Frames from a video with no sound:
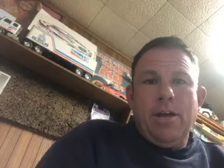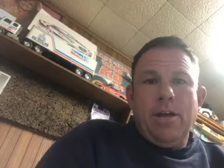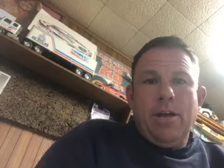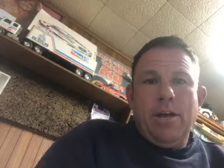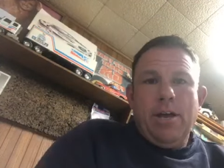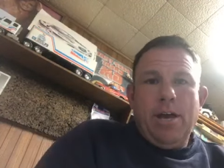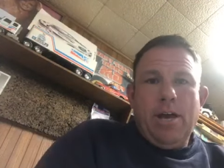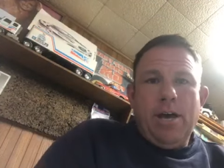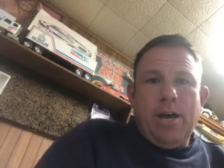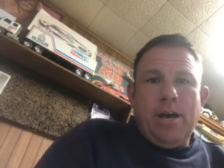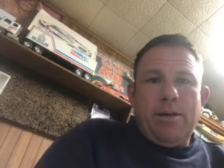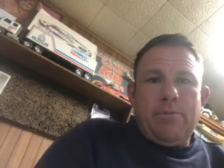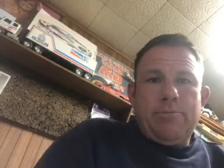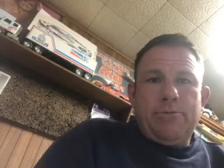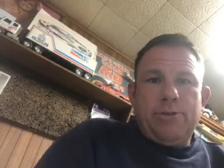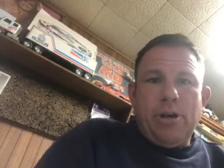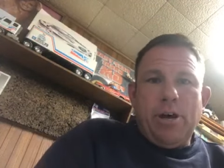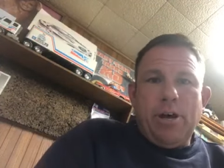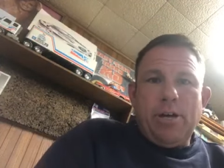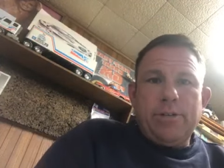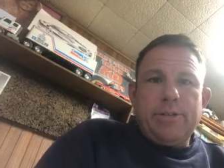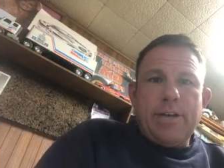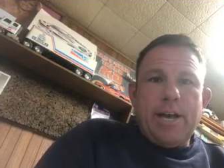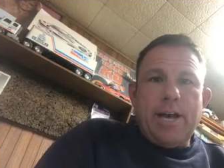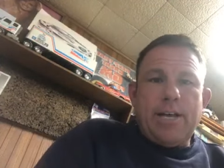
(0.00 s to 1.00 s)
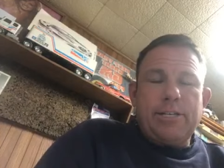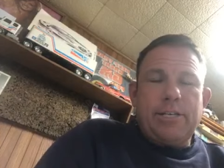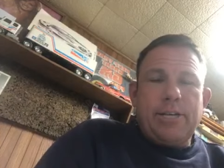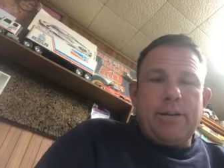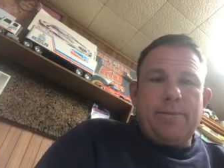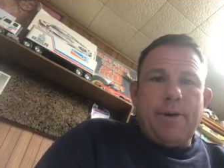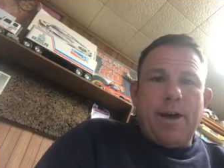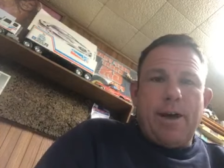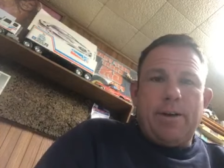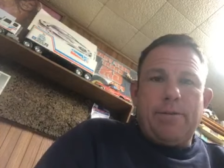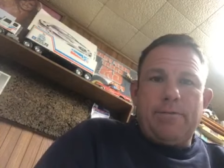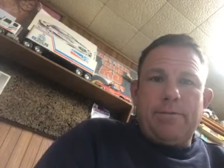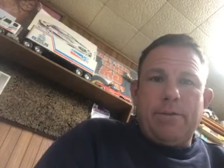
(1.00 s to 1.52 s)
John's asking
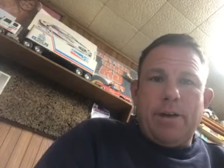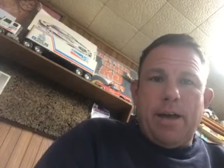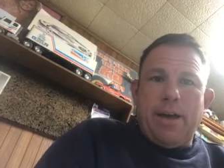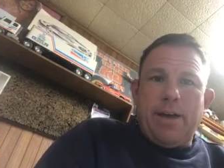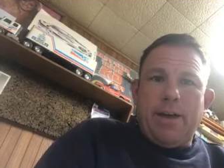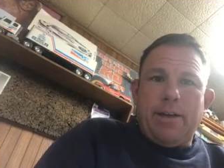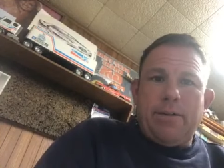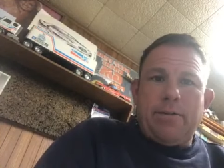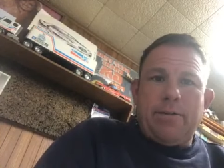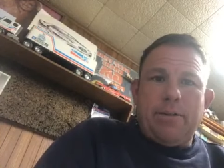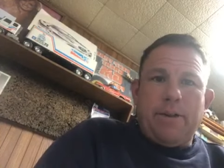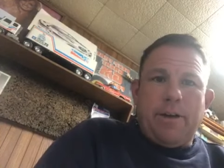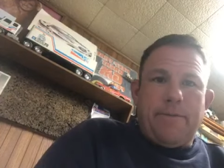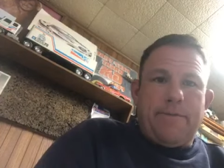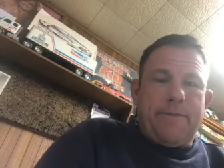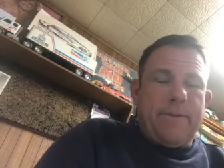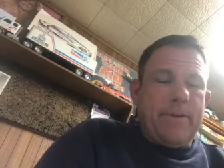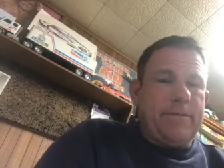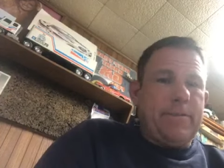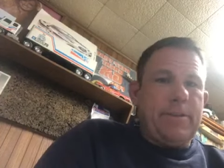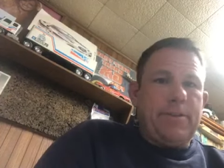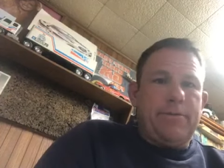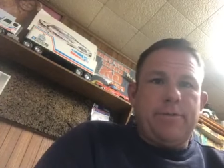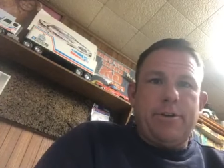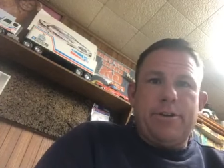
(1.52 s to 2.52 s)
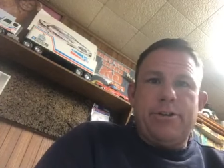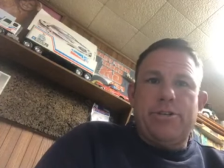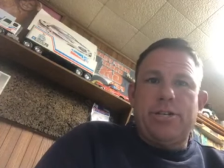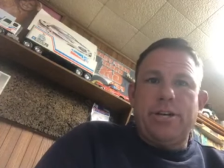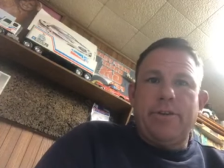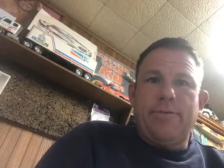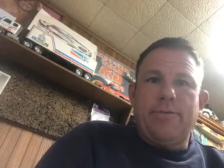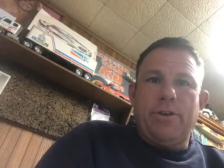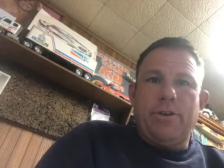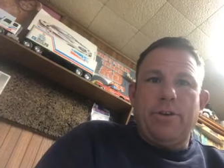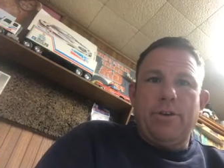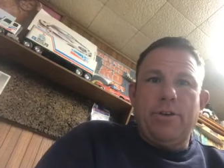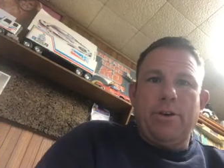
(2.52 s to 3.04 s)
about a 53
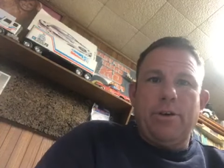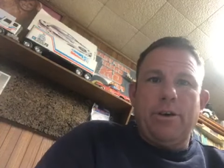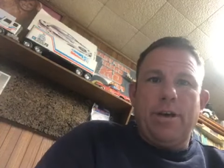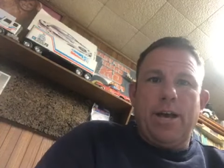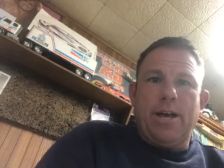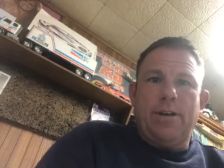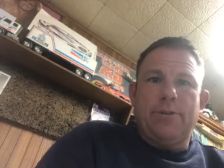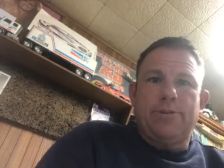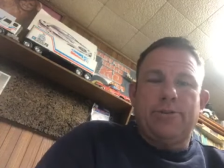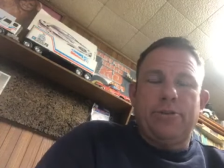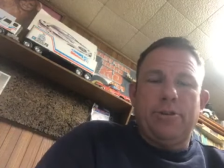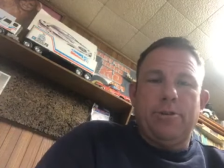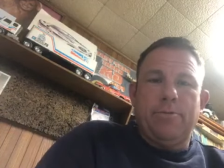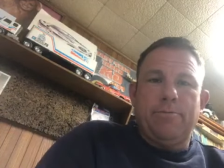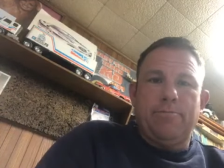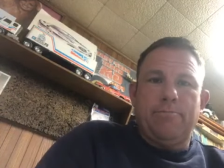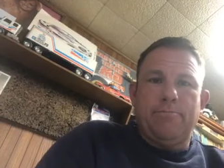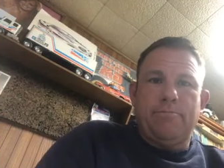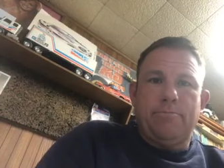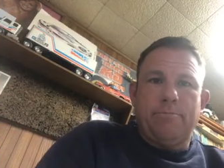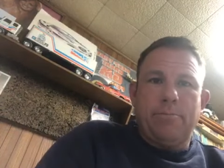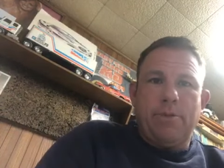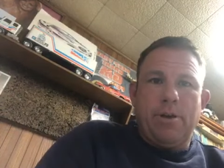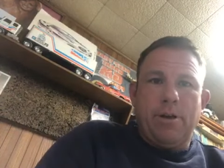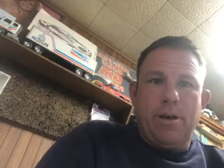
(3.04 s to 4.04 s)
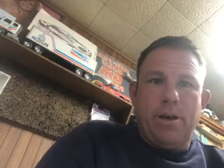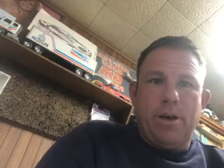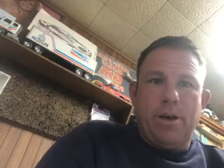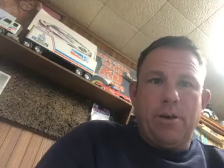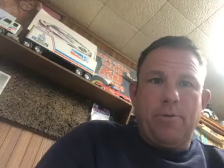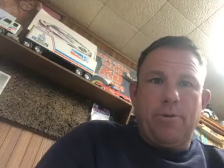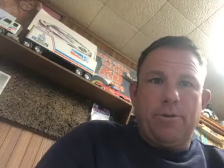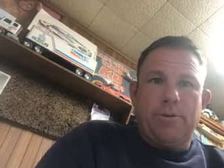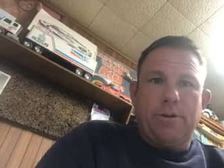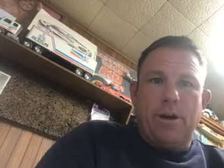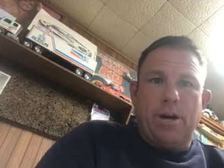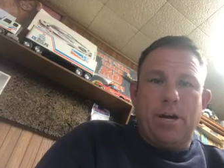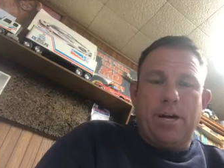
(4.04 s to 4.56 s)
Chevy hood. I assume
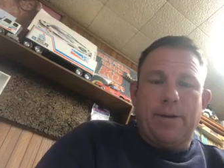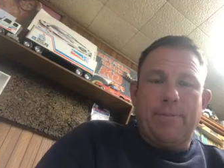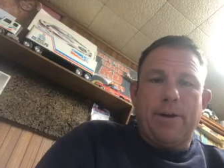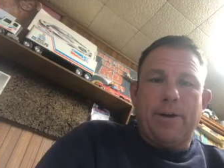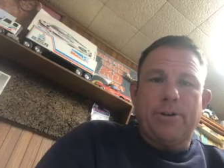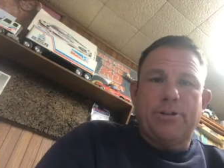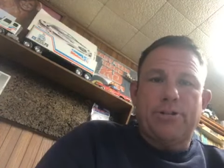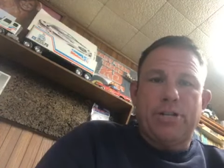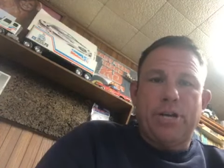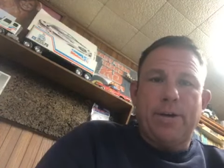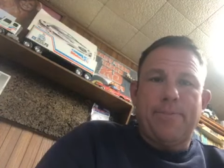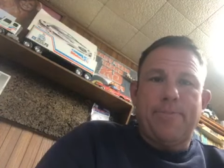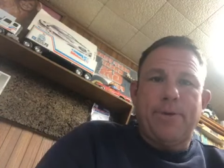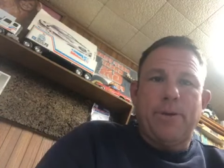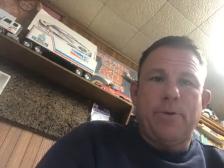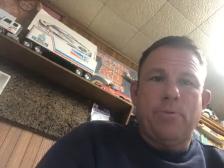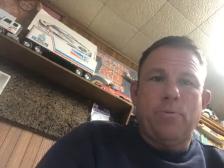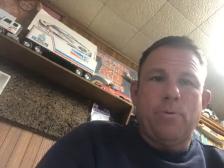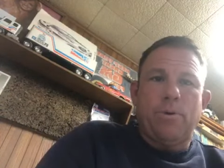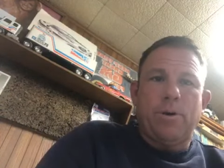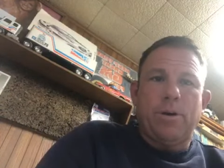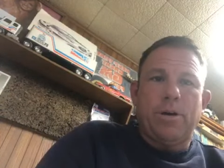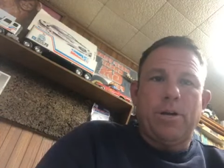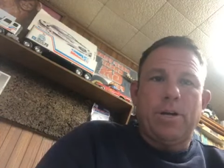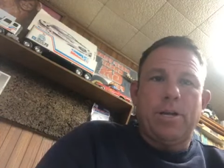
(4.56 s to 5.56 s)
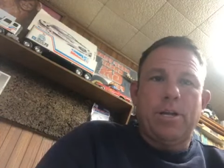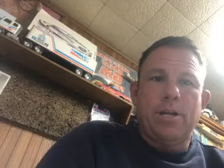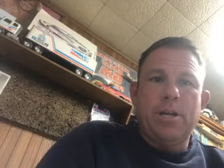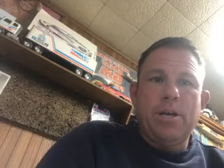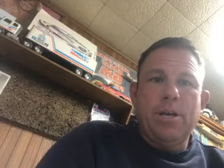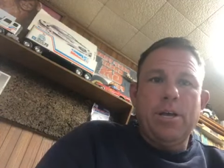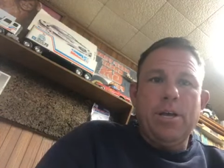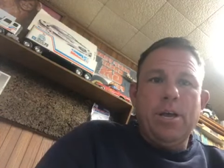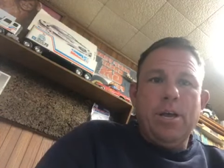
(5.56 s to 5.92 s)
we're talking about shipping one.